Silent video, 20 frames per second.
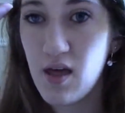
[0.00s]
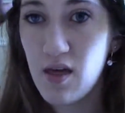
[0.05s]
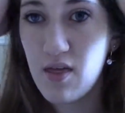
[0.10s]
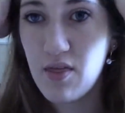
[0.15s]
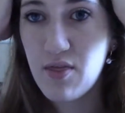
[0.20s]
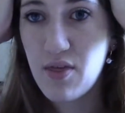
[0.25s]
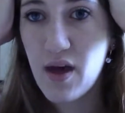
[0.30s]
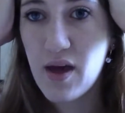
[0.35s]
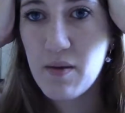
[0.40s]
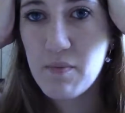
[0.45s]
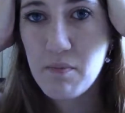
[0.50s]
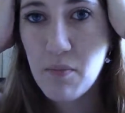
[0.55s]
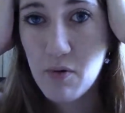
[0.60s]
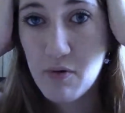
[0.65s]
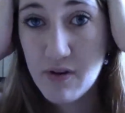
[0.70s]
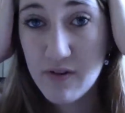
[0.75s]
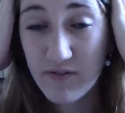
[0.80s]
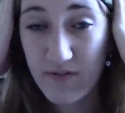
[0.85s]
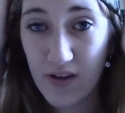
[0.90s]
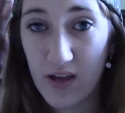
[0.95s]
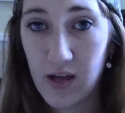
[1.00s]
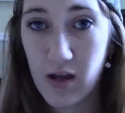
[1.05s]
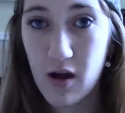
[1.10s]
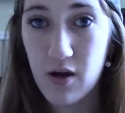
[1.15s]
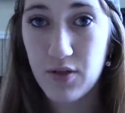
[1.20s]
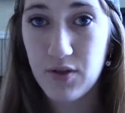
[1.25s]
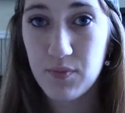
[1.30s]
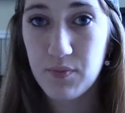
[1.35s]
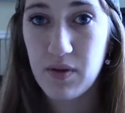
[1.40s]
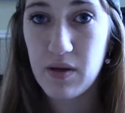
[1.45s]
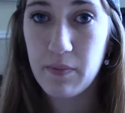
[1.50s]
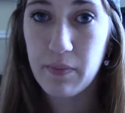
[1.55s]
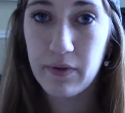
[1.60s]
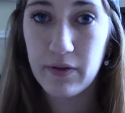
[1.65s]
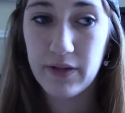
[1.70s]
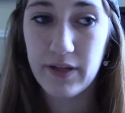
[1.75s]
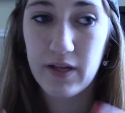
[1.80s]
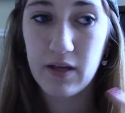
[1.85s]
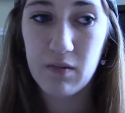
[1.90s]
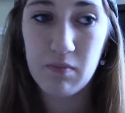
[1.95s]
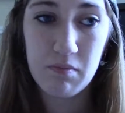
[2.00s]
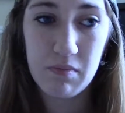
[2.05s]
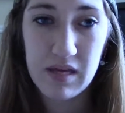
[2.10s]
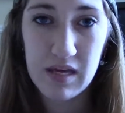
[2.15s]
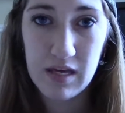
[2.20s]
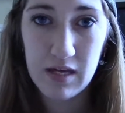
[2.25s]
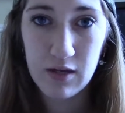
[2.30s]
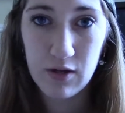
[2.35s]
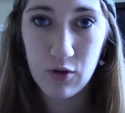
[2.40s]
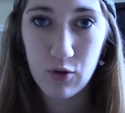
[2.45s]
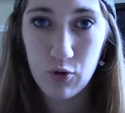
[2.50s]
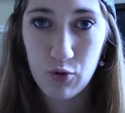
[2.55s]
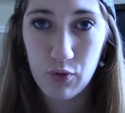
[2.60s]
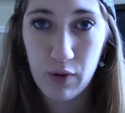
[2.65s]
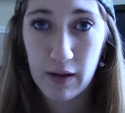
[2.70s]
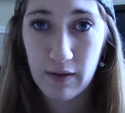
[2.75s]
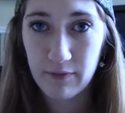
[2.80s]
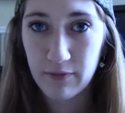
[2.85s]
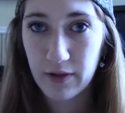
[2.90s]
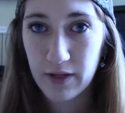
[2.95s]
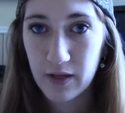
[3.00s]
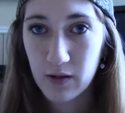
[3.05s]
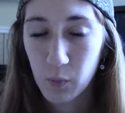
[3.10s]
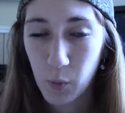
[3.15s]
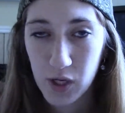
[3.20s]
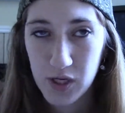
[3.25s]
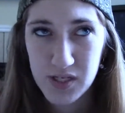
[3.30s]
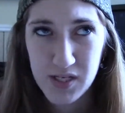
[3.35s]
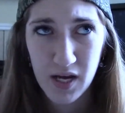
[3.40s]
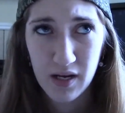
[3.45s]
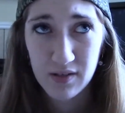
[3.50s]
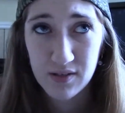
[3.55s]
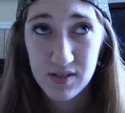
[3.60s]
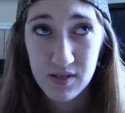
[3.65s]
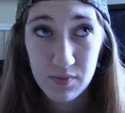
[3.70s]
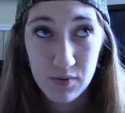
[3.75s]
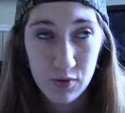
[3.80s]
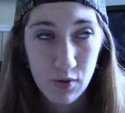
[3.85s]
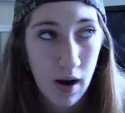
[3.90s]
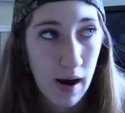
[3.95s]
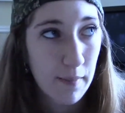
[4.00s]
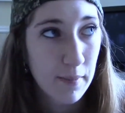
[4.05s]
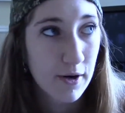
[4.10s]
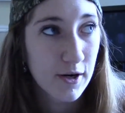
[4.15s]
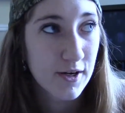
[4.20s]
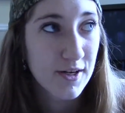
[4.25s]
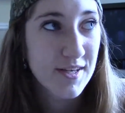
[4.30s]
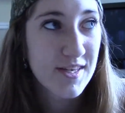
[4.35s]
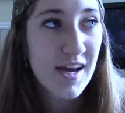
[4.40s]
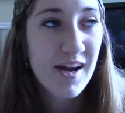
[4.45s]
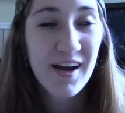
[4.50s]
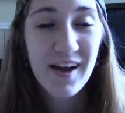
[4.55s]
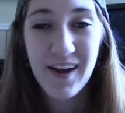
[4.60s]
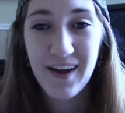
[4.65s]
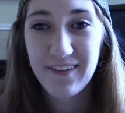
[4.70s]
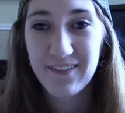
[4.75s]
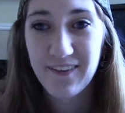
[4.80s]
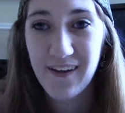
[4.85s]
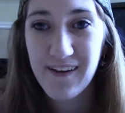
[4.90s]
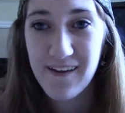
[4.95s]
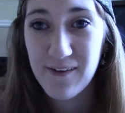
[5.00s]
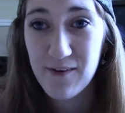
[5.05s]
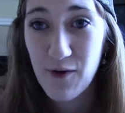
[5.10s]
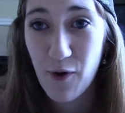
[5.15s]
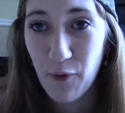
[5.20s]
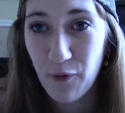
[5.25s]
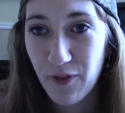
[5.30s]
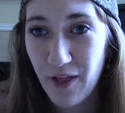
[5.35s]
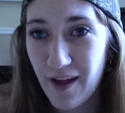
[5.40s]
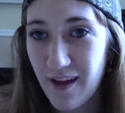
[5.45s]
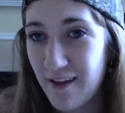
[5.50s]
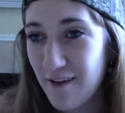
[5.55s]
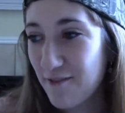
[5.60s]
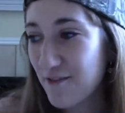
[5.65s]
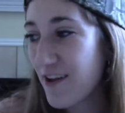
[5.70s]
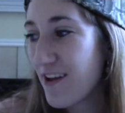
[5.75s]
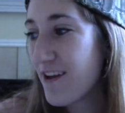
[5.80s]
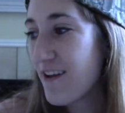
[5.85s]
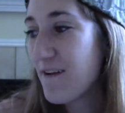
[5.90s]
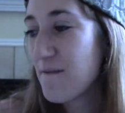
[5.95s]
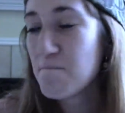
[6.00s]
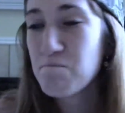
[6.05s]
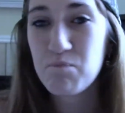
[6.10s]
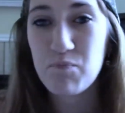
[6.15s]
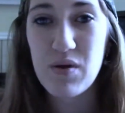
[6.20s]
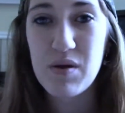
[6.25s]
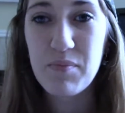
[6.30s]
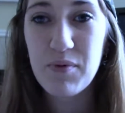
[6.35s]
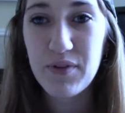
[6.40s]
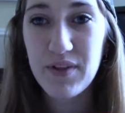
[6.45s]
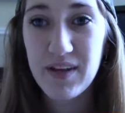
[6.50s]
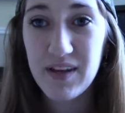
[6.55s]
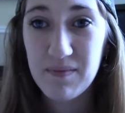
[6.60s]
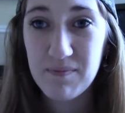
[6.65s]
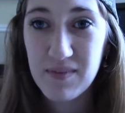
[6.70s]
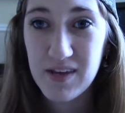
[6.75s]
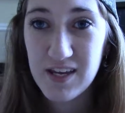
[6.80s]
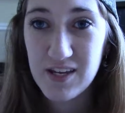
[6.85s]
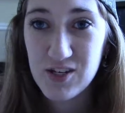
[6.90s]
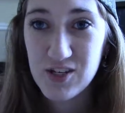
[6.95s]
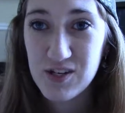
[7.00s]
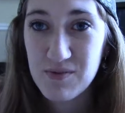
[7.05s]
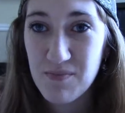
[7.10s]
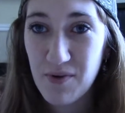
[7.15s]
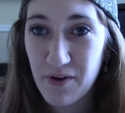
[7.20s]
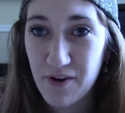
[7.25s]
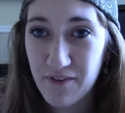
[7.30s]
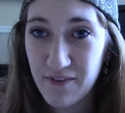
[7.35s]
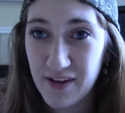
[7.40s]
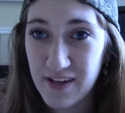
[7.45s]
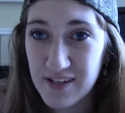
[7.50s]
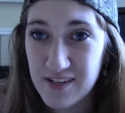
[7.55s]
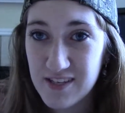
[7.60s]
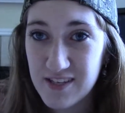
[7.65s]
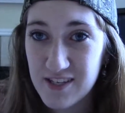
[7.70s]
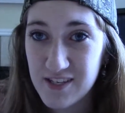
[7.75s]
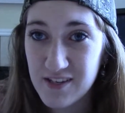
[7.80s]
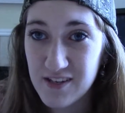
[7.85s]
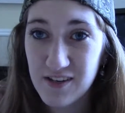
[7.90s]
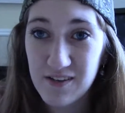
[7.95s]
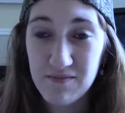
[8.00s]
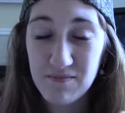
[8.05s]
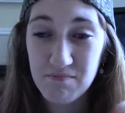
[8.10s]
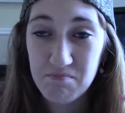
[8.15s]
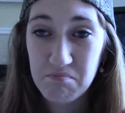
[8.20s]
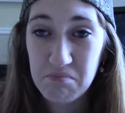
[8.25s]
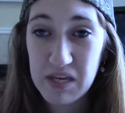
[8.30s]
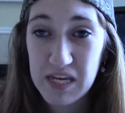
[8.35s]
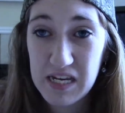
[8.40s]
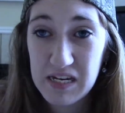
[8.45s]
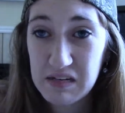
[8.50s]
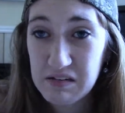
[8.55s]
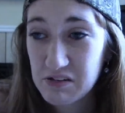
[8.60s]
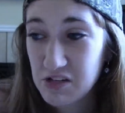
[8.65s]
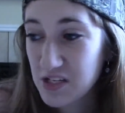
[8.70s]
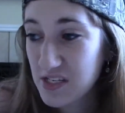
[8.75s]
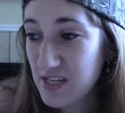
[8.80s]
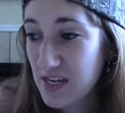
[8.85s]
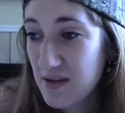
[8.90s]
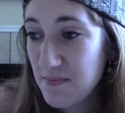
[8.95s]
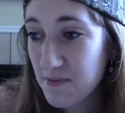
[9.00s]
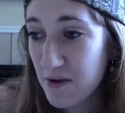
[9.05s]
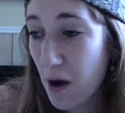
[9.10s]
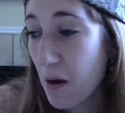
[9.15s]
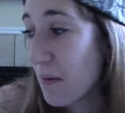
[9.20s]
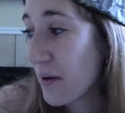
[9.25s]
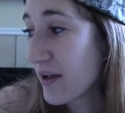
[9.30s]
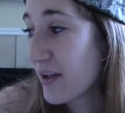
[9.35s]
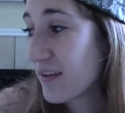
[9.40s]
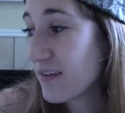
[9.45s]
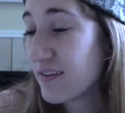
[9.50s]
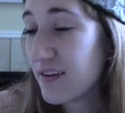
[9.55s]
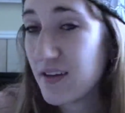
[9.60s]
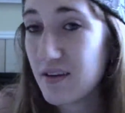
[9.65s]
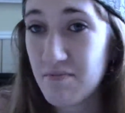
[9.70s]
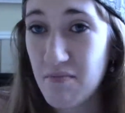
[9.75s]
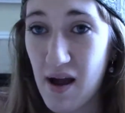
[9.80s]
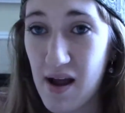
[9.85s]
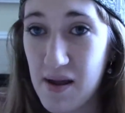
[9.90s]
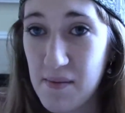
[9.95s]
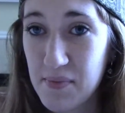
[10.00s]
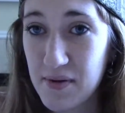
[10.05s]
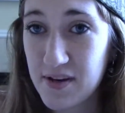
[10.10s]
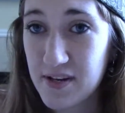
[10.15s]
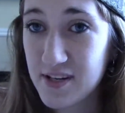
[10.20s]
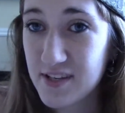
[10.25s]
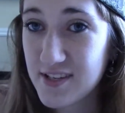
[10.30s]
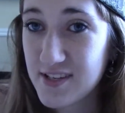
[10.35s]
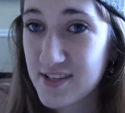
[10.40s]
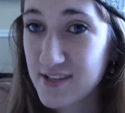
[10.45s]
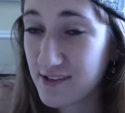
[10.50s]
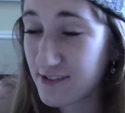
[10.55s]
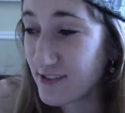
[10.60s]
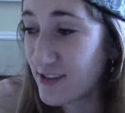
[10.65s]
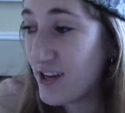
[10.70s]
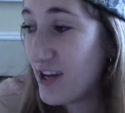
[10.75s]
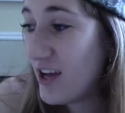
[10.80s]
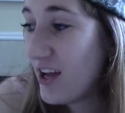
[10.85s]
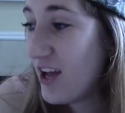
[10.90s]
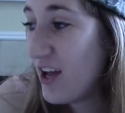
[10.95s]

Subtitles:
that motivate other people like me who have like, what, 10 subscribers and like no life. People like me, she motivates me to just keep going, in my opinion. So